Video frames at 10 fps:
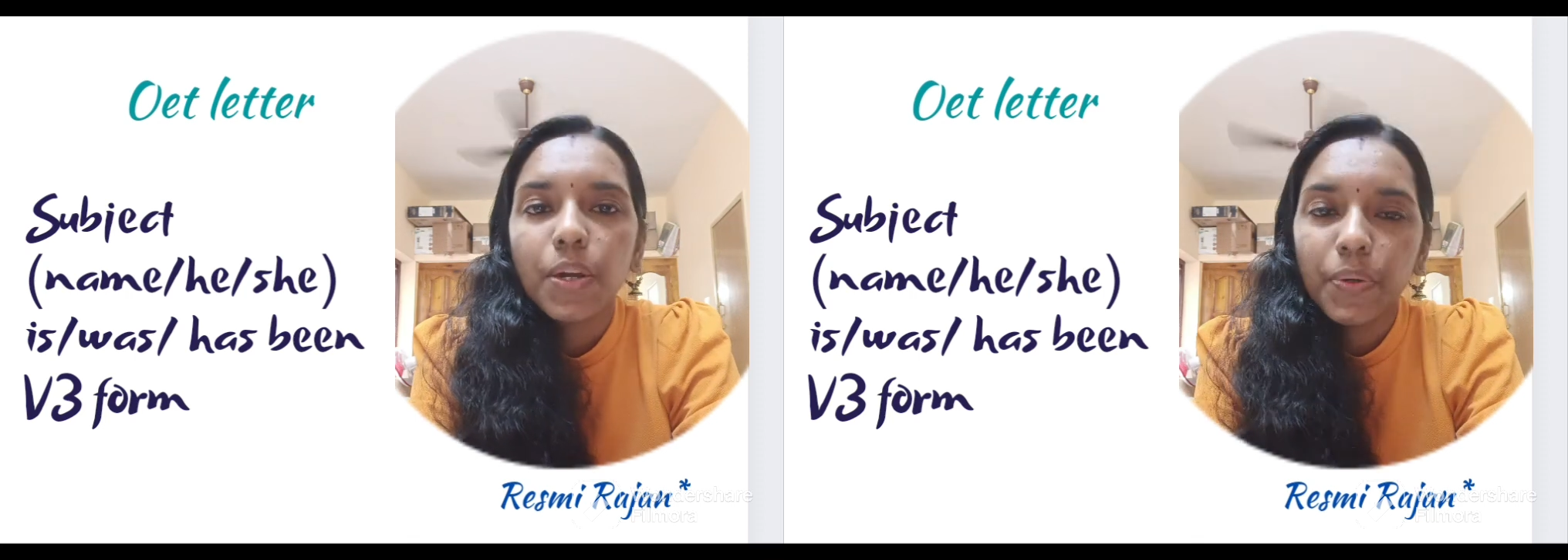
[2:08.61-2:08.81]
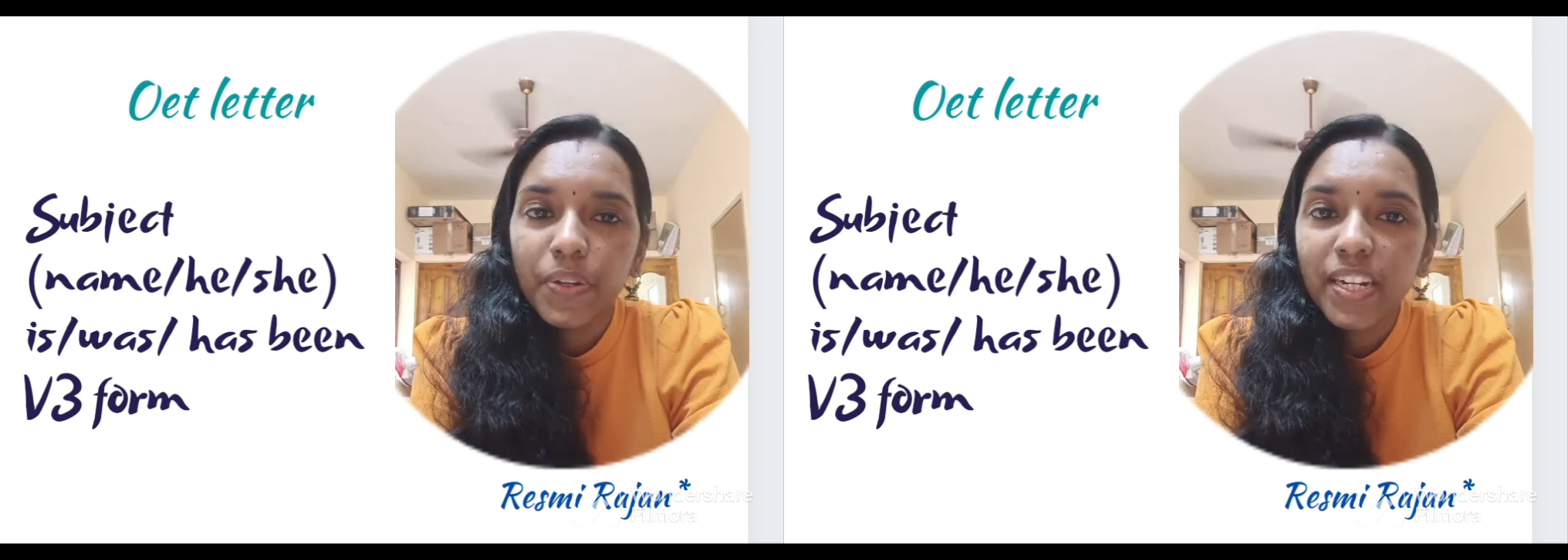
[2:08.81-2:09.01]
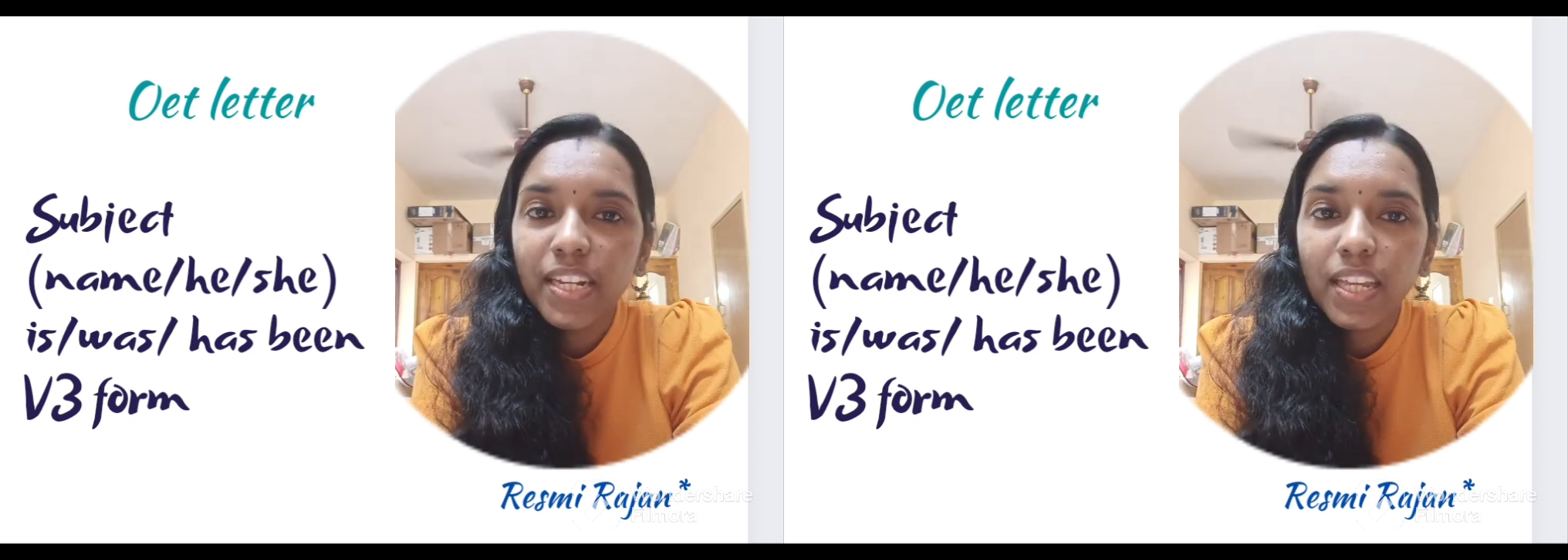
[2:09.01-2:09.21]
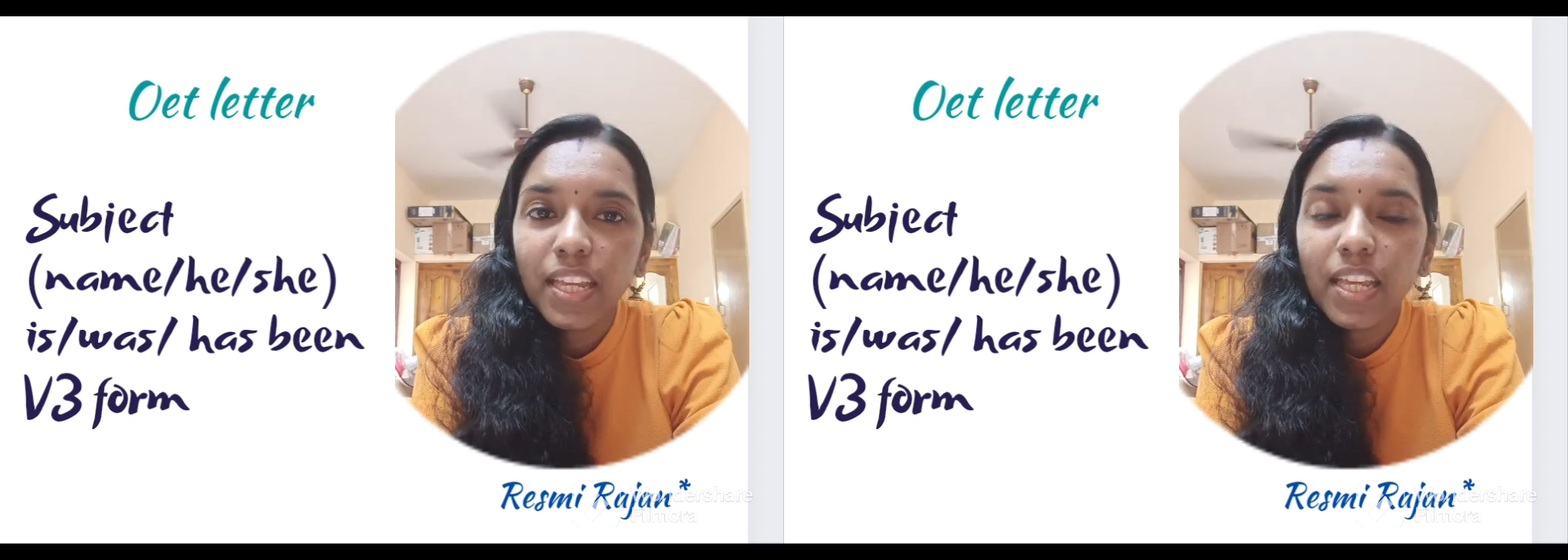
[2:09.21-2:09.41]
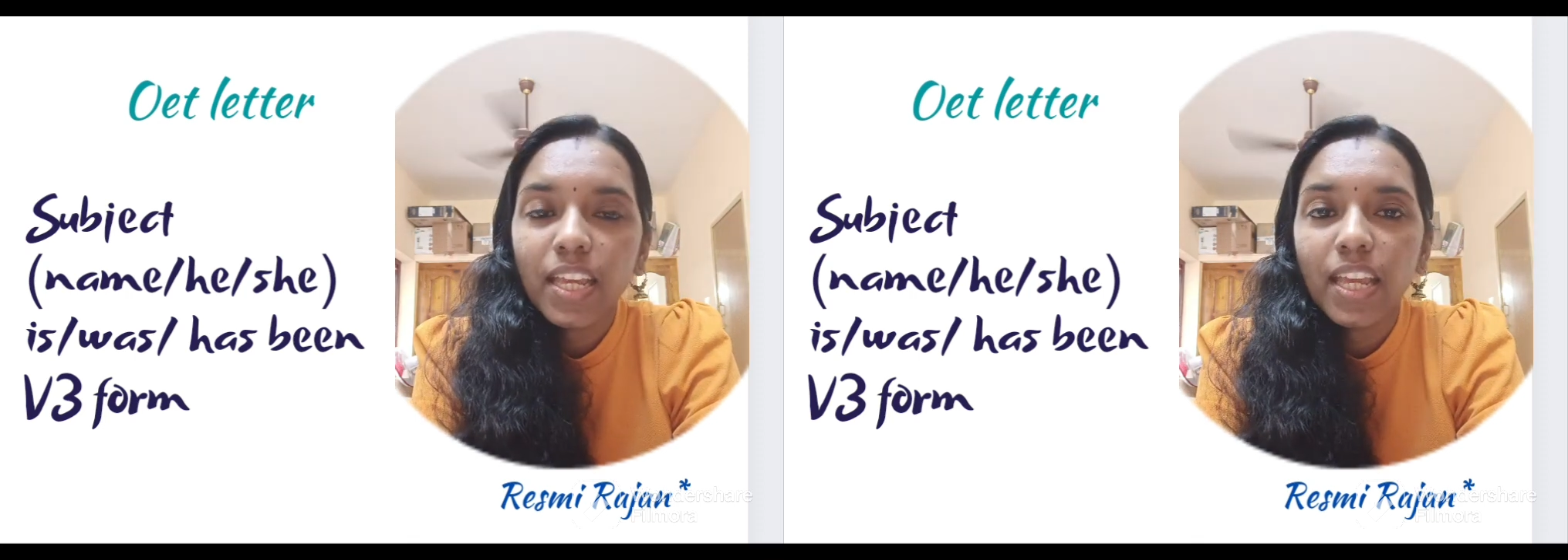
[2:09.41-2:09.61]

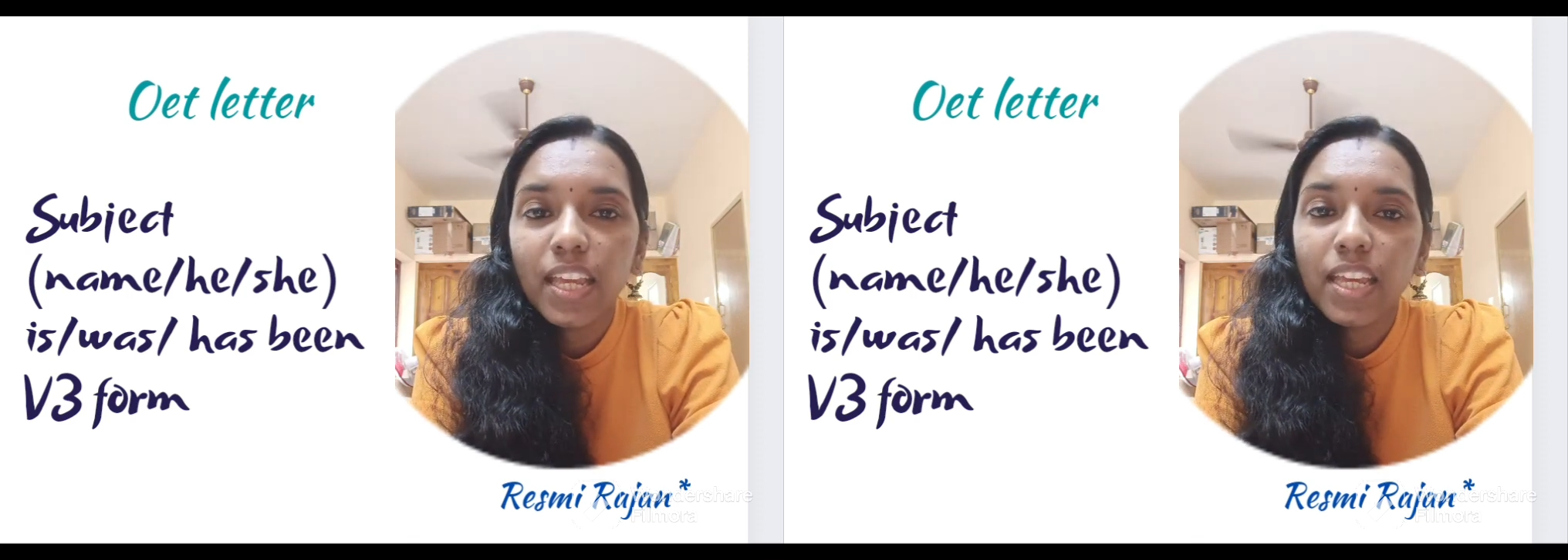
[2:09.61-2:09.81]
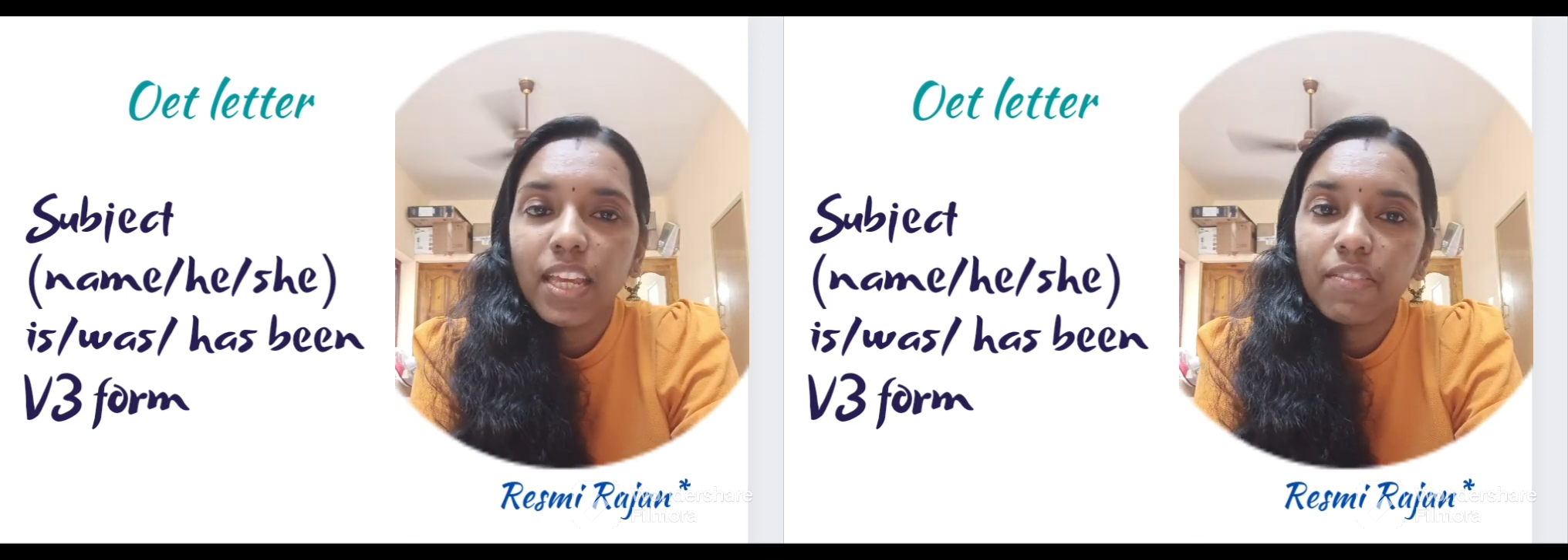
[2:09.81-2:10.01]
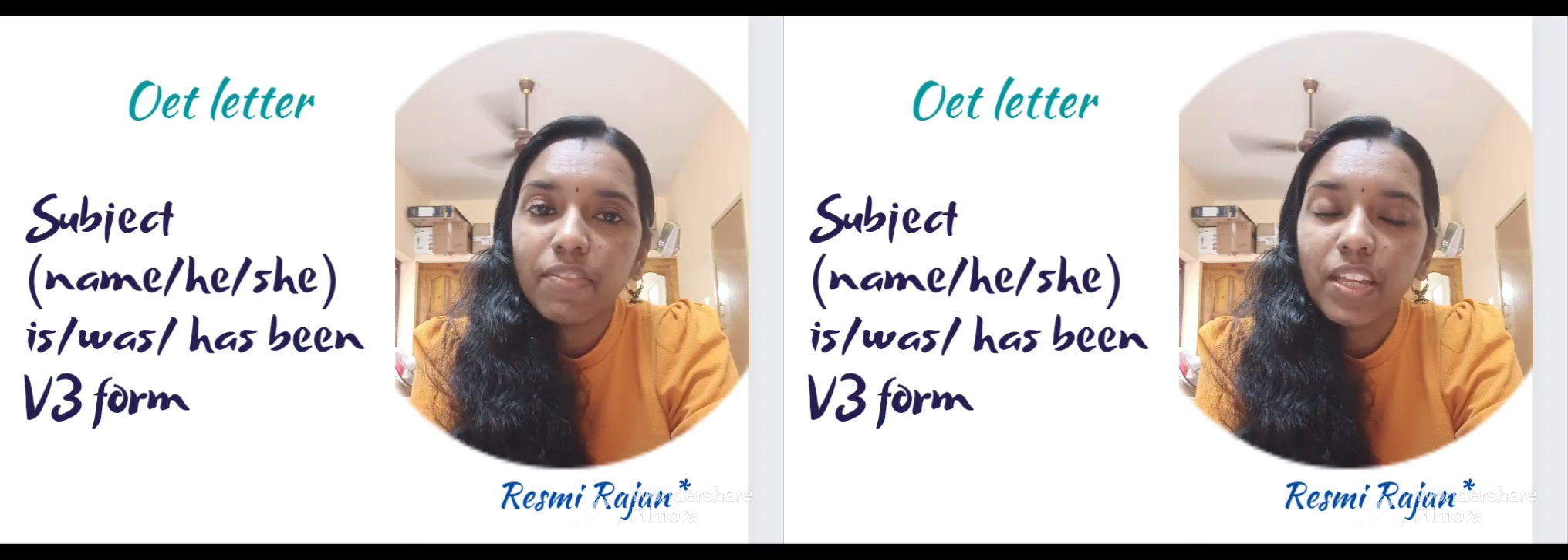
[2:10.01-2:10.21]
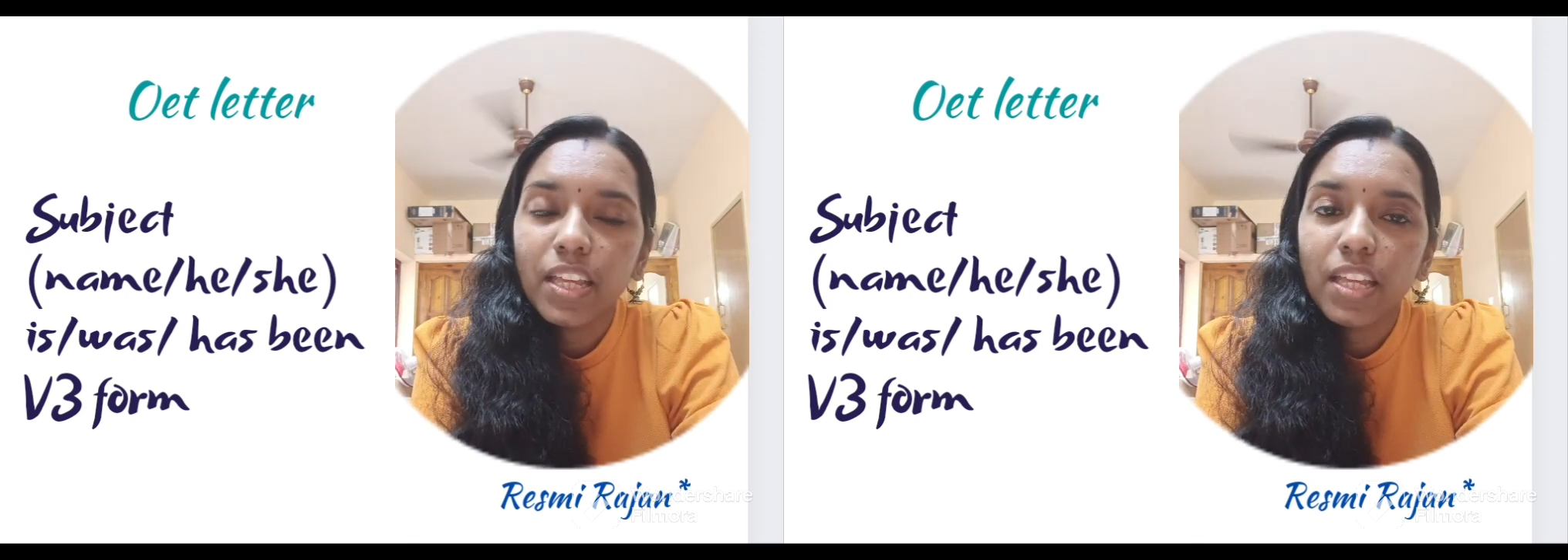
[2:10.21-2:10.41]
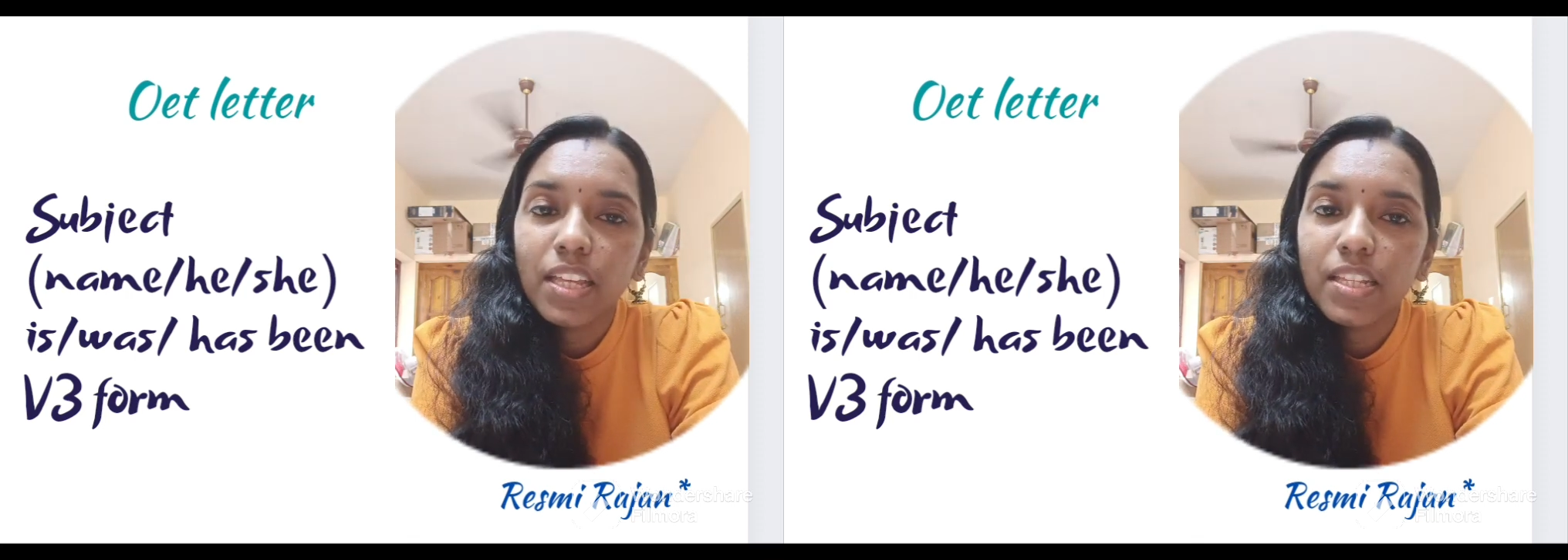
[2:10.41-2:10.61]
already
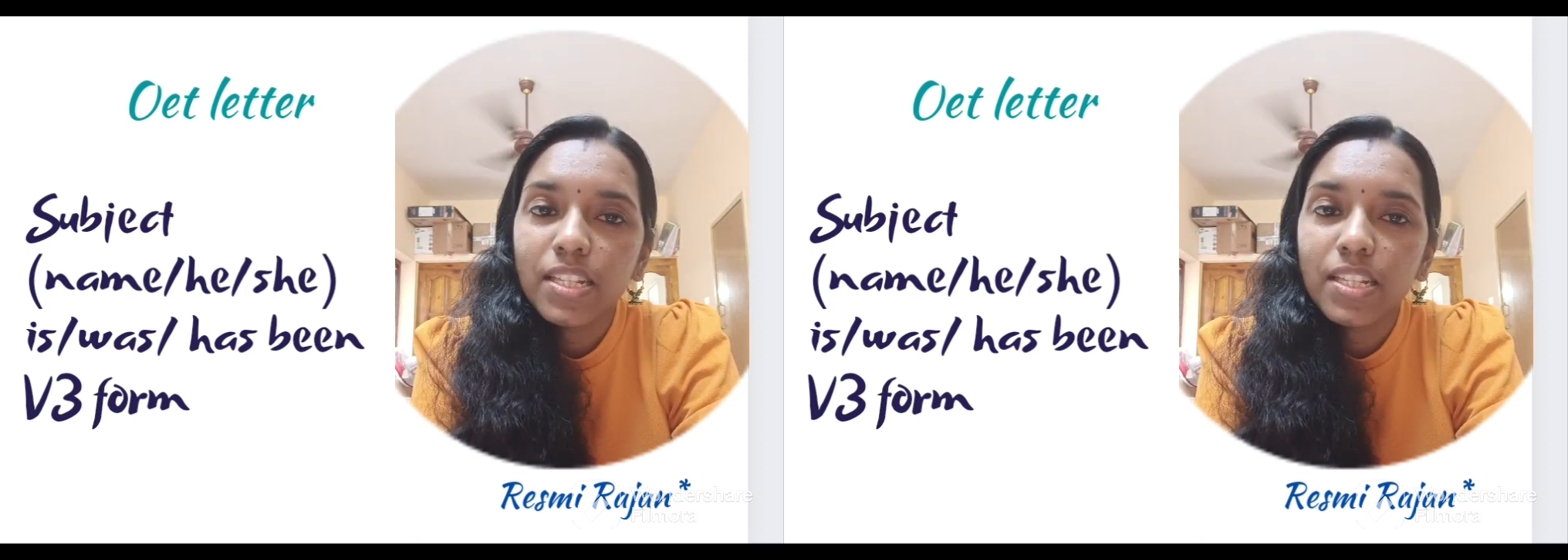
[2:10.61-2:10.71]
he